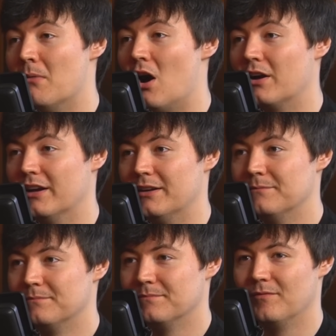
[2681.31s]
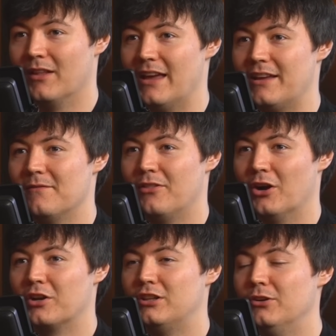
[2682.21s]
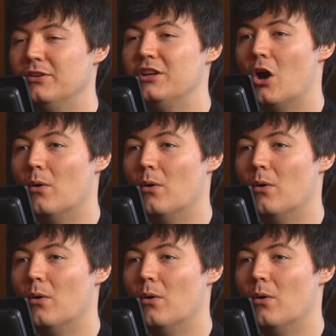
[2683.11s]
manga, like they're clearly